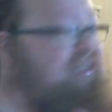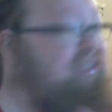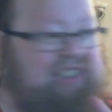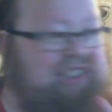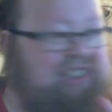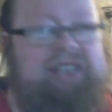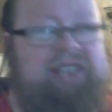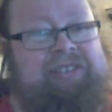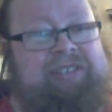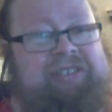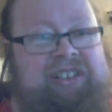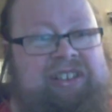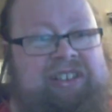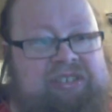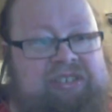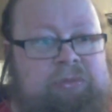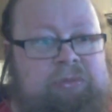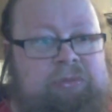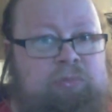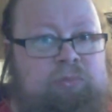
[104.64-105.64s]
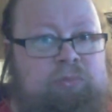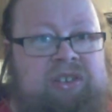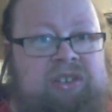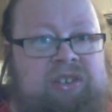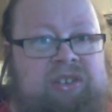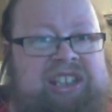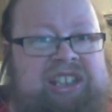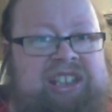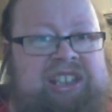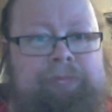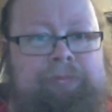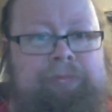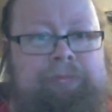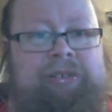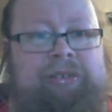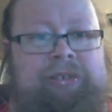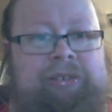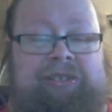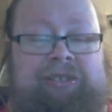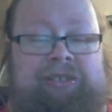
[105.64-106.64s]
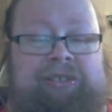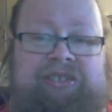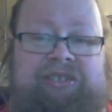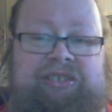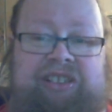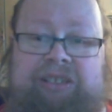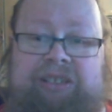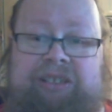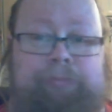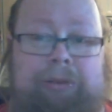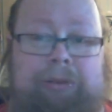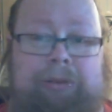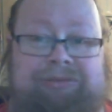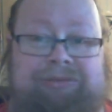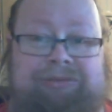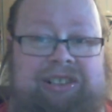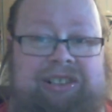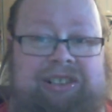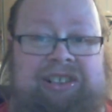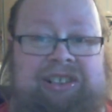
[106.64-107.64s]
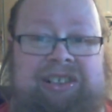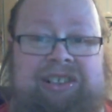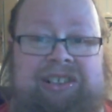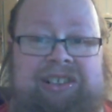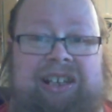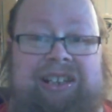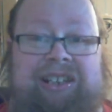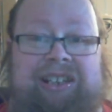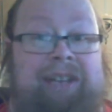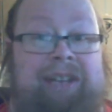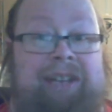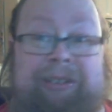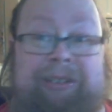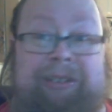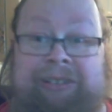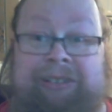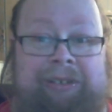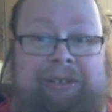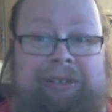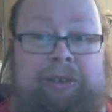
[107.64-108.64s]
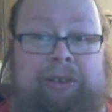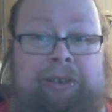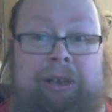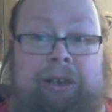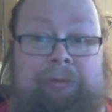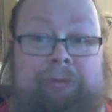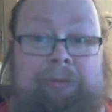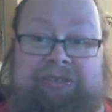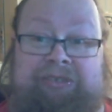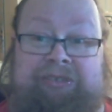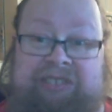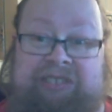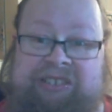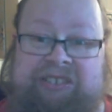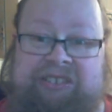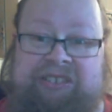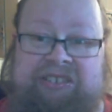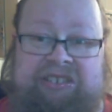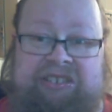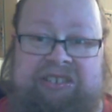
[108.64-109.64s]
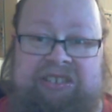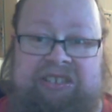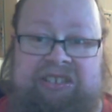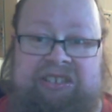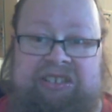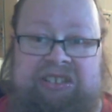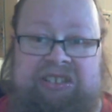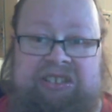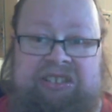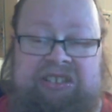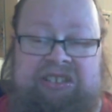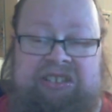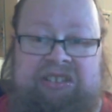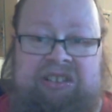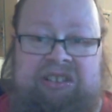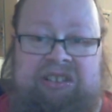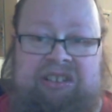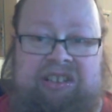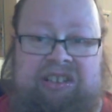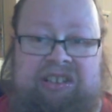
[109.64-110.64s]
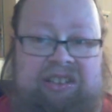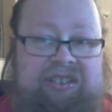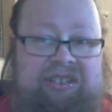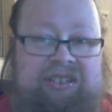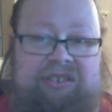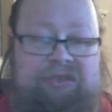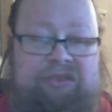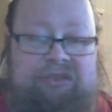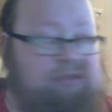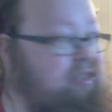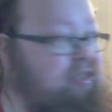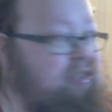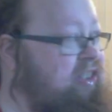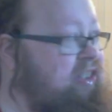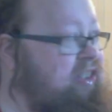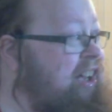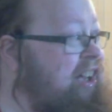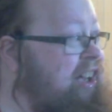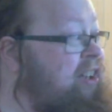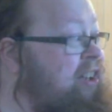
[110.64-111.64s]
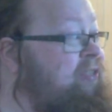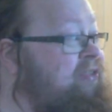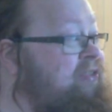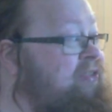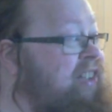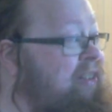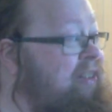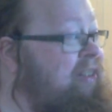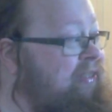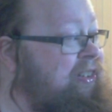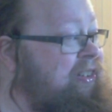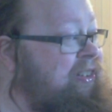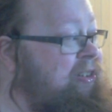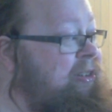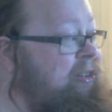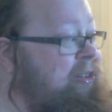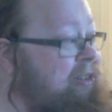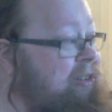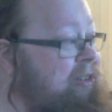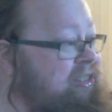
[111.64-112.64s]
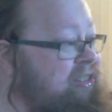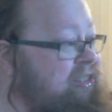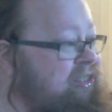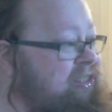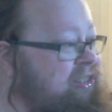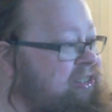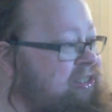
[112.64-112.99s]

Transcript: Think about this. Chemtrails is mostly an American phenomenon. Uh, I have never heard